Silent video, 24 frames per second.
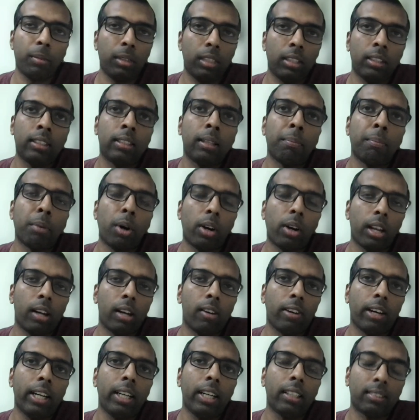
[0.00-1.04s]
the model,
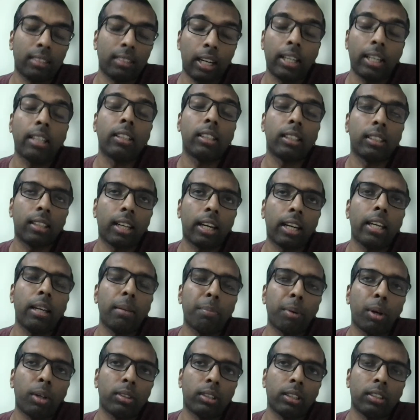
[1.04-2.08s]
right? Starting the training
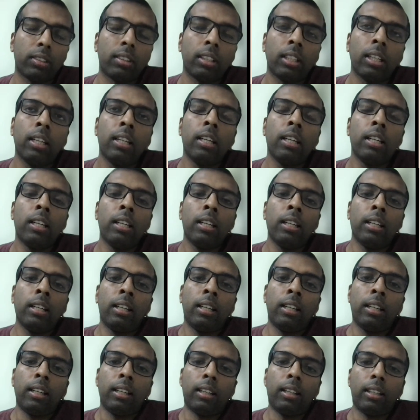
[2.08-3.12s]
process.
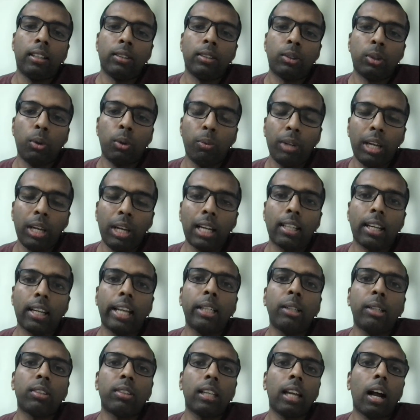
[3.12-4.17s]
So we are trying to
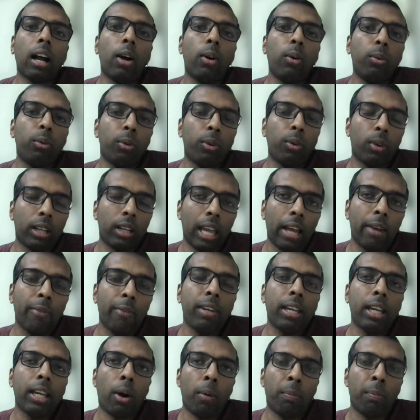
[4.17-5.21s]
see how can
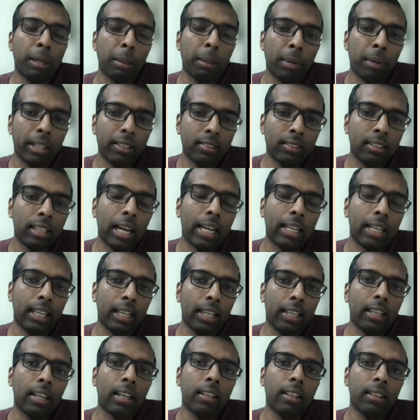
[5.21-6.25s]
we optimize that
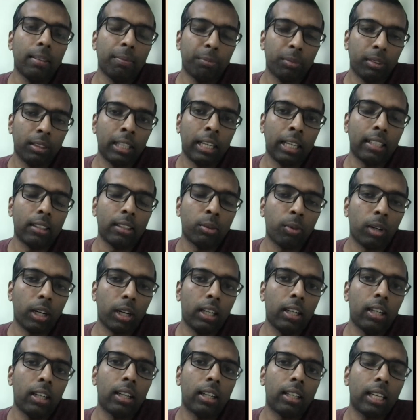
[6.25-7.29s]
area. That is
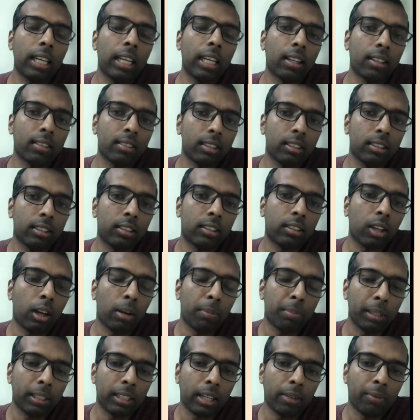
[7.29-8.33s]
one key research
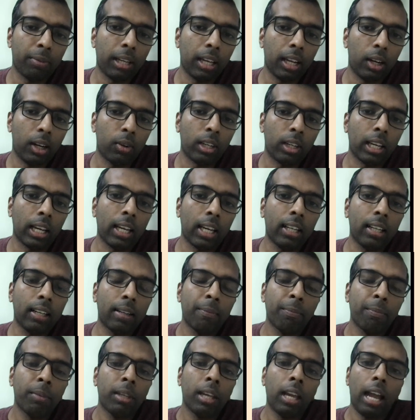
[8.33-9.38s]
topic that we are looking at.
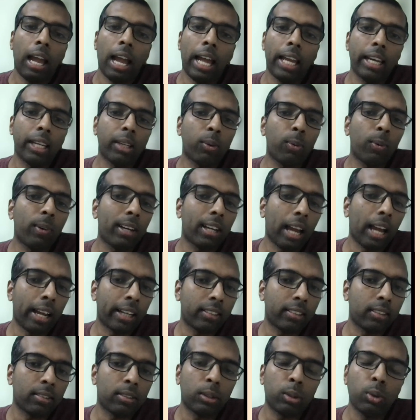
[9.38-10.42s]
and quick
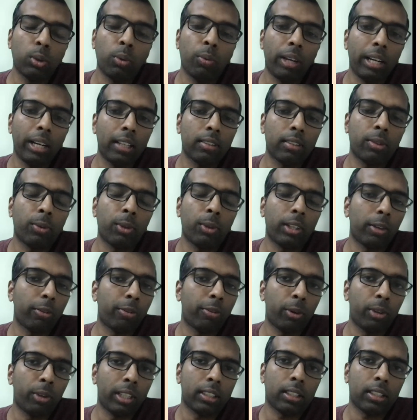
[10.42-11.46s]
access to various
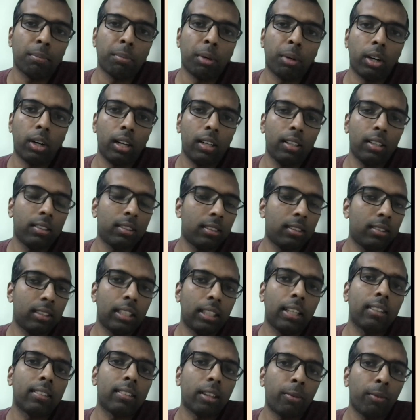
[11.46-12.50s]
foundation models sitting
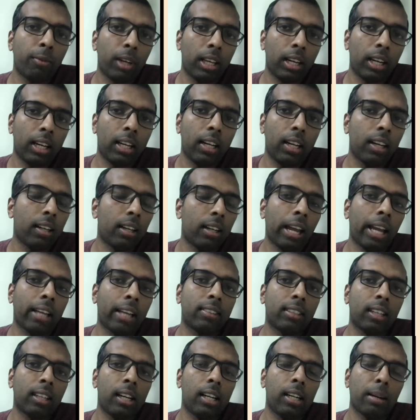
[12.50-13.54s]
somewhere in
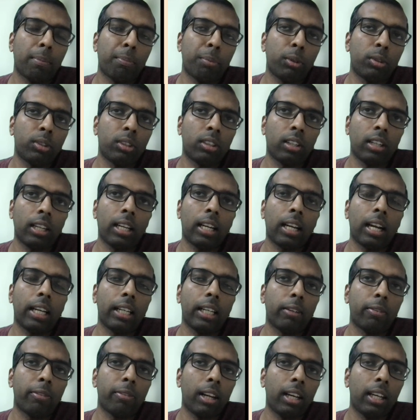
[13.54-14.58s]
external repository, kind
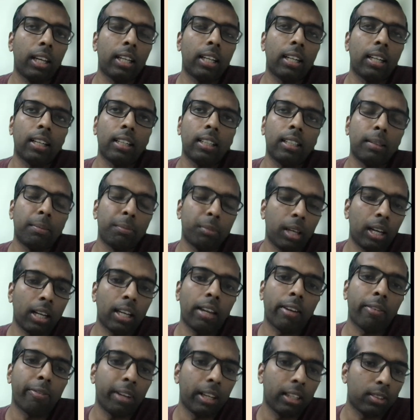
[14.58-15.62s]
of like Hugging
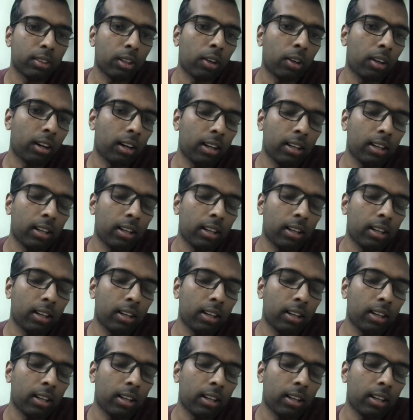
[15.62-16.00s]
Face or